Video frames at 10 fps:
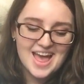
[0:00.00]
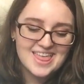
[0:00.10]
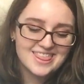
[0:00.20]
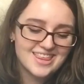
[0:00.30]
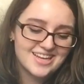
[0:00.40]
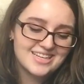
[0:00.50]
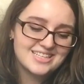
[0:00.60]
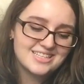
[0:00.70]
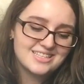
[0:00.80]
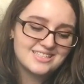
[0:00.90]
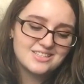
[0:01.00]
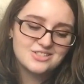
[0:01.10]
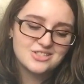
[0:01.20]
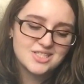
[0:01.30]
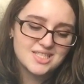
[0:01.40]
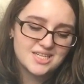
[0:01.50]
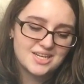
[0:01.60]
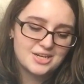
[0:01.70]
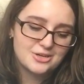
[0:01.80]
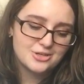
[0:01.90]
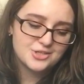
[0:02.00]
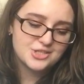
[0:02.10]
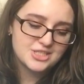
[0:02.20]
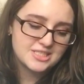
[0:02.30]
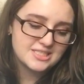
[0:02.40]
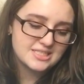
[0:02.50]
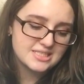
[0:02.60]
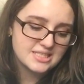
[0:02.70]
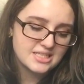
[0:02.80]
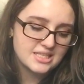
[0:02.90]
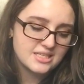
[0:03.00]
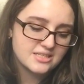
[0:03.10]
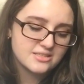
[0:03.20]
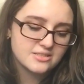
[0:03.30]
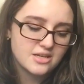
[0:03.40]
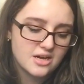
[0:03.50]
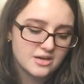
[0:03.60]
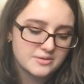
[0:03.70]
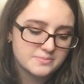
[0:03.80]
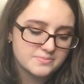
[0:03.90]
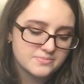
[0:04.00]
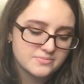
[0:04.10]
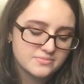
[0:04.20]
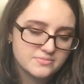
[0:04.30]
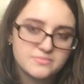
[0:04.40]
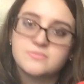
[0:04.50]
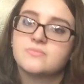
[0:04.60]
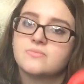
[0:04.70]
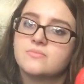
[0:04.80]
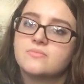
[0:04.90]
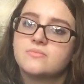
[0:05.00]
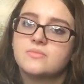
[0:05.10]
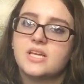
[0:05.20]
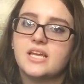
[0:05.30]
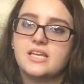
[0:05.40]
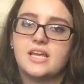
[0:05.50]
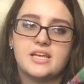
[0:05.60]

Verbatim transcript: and then she sent a Hershey's um, candy